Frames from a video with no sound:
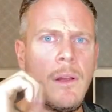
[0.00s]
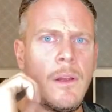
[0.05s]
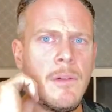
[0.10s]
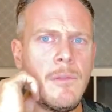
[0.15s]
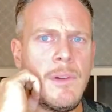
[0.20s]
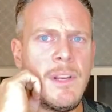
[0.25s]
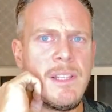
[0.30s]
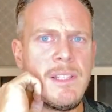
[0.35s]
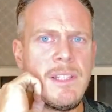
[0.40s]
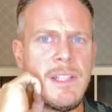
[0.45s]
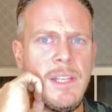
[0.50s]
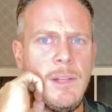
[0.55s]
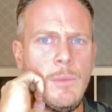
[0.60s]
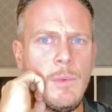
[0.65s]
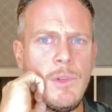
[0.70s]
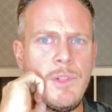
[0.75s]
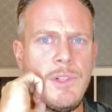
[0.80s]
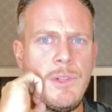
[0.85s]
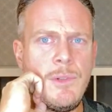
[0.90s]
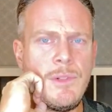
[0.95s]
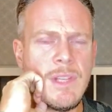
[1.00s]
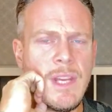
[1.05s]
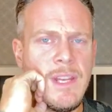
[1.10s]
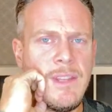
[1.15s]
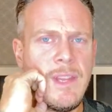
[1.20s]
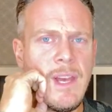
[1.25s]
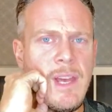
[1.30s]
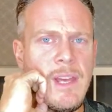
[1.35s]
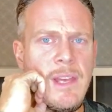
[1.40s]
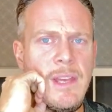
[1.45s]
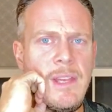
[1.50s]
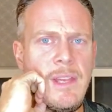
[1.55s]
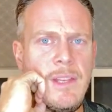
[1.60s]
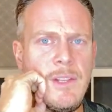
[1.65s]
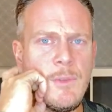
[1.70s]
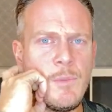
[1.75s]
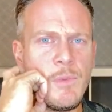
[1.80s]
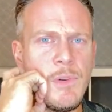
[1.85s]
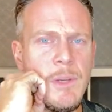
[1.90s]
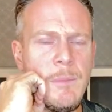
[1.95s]
Richie, would you say that it is
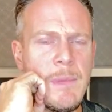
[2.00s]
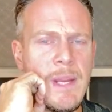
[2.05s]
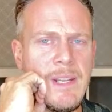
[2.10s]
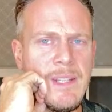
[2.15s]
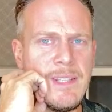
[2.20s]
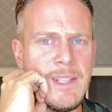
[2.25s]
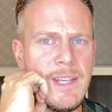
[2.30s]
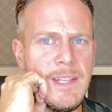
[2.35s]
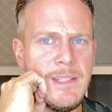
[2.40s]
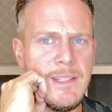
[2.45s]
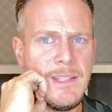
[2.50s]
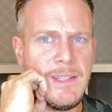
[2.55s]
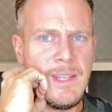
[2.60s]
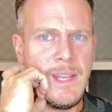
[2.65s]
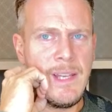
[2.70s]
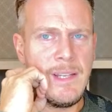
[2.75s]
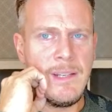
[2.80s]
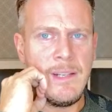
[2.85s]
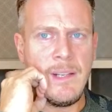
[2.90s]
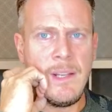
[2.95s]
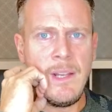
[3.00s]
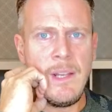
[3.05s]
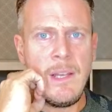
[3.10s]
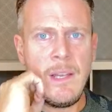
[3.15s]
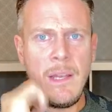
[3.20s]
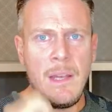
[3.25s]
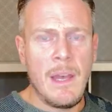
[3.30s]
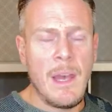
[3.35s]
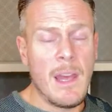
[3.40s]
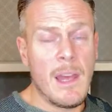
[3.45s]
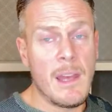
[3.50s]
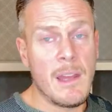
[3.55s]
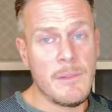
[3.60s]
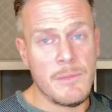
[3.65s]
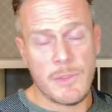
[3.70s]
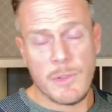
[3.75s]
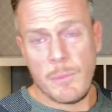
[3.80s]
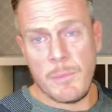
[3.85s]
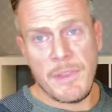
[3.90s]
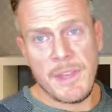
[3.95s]
premeditated then?
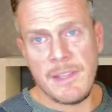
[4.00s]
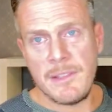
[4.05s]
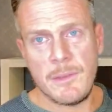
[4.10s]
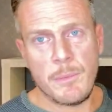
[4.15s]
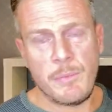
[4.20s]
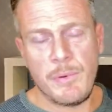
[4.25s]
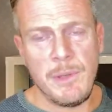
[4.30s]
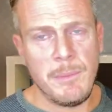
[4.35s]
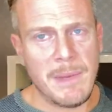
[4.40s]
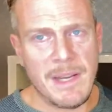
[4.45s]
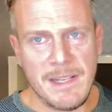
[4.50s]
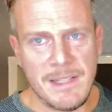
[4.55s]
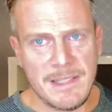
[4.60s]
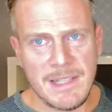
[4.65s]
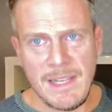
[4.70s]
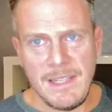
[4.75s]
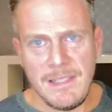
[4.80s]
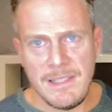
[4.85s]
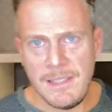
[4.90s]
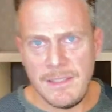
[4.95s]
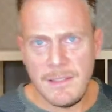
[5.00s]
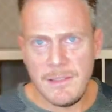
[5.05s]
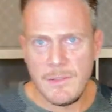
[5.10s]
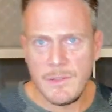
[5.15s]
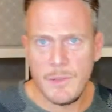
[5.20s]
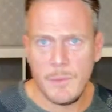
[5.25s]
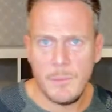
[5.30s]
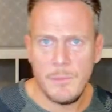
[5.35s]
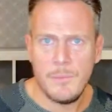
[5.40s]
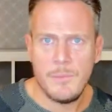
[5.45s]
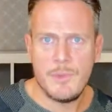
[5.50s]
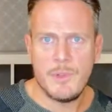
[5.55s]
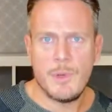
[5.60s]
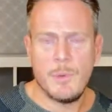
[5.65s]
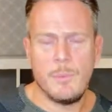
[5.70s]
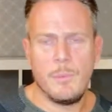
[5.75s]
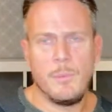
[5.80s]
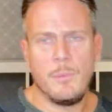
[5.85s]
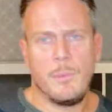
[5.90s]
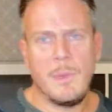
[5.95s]
Some things are premeditated.
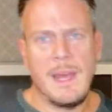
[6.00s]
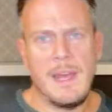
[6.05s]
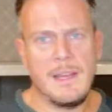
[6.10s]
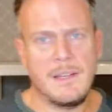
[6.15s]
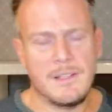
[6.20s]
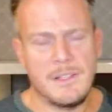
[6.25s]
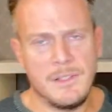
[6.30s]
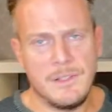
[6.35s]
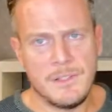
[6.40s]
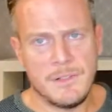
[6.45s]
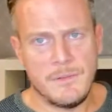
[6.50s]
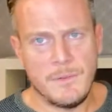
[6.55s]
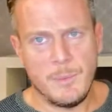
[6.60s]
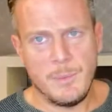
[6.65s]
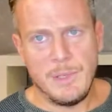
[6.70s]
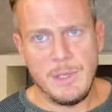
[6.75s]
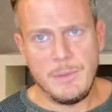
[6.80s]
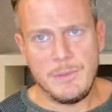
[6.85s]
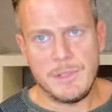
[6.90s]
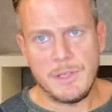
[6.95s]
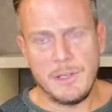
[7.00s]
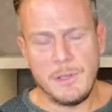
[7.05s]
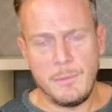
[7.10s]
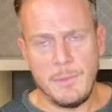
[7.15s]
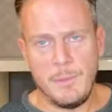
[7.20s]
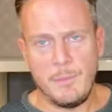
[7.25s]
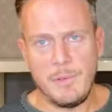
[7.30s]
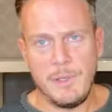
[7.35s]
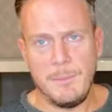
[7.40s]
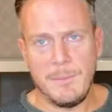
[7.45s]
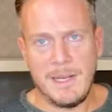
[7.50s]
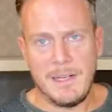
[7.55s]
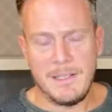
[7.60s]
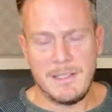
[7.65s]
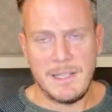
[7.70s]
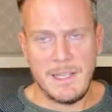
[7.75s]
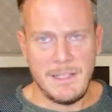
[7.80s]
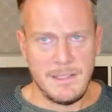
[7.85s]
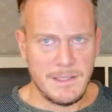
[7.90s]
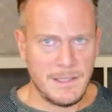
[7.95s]
Some actions of abuse are going to be
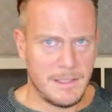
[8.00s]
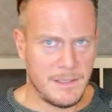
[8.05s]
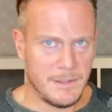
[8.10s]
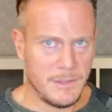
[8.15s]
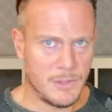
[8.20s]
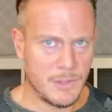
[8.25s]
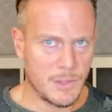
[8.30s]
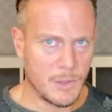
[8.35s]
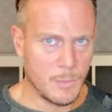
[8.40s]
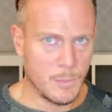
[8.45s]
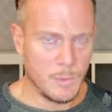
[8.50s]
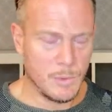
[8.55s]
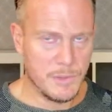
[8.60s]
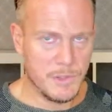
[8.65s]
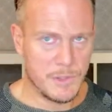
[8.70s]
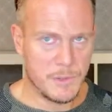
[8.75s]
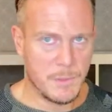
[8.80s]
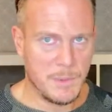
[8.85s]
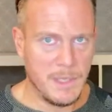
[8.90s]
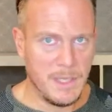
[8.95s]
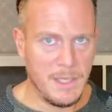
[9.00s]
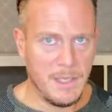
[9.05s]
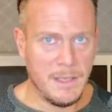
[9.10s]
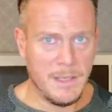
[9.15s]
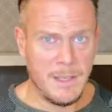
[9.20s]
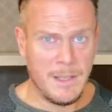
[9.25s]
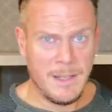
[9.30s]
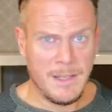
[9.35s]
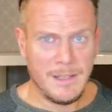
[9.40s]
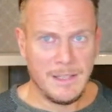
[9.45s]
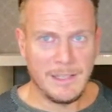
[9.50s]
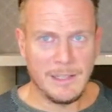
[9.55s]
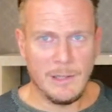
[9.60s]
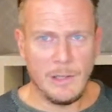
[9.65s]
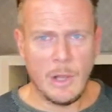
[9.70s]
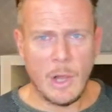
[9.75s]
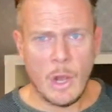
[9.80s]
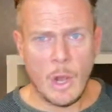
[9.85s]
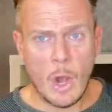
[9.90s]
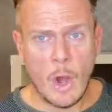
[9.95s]
premeditated, and some will just be
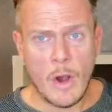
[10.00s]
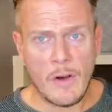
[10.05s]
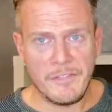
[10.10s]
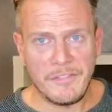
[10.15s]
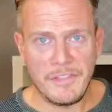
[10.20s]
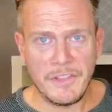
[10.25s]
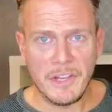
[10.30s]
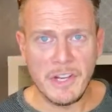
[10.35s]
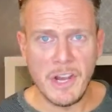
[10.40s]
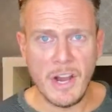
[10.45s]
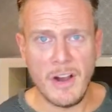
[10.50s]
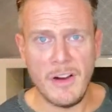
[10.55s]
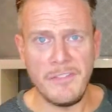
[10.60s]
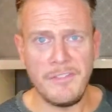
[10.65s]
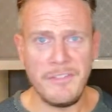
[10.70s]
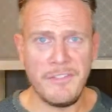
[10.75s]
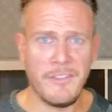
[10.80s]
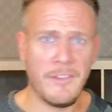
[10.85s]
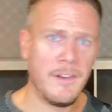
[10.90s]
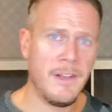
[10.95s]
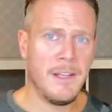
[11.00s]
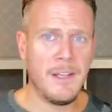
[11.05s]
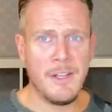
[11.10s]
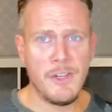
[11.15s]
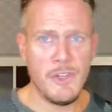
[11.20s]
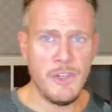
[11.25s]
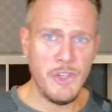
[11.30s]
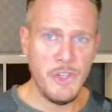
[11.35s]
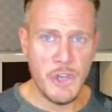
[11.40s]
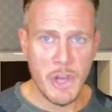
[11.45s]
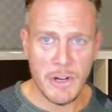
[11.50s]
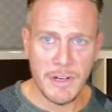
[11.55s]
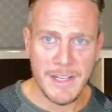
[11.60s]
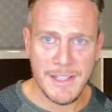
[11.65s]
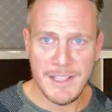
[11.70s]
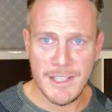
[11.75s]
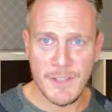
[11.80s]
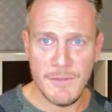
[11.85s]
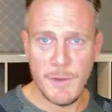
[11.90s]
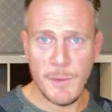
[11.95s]
little off-the-cuff
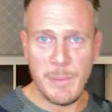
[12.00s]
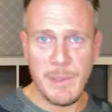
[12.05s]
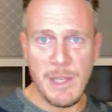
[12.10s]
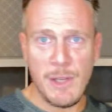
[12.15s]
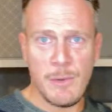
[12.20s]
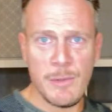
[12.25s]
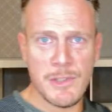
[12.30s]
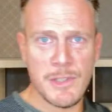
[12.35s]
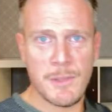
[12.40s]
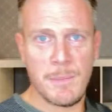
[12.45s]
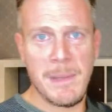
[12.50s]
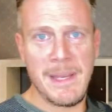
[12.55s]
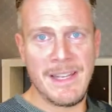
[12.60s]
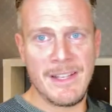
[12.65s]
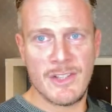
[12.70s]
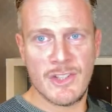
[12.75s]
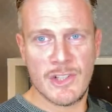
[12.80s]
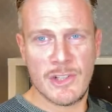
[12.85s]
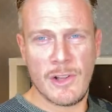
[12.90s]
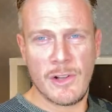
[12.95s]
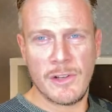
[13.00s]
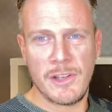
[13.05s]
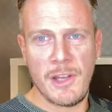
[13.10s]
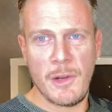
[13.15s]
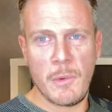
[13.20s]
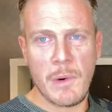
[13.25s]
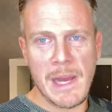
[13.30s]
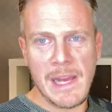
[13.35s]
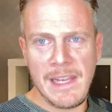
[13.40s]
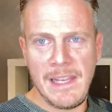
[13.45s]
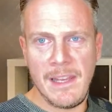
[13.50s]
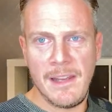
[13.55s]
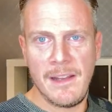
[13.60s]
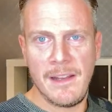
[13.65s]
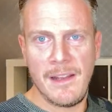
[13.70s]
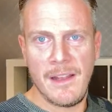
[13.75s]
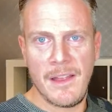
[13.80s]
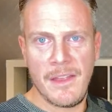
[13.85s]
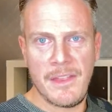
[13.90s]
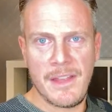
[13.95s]
nuggets of abuse being slung your way.
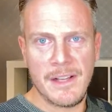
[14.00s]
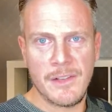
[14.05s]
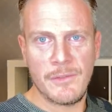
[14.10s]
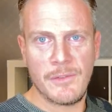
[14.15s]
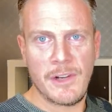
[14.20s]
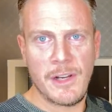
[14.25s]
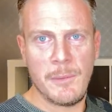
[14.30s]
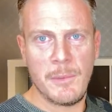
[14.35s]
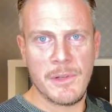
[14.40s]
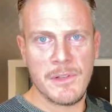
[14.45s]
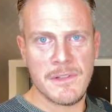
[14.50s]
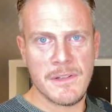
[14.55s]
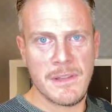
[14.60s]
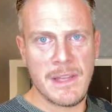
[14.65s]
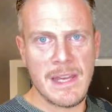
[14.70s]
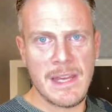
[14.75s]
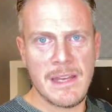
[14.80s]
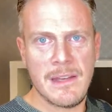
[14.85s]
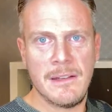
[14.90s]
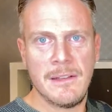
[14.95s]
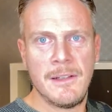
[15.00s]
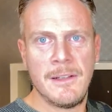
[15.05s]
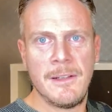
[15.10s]
Thanks very much for that.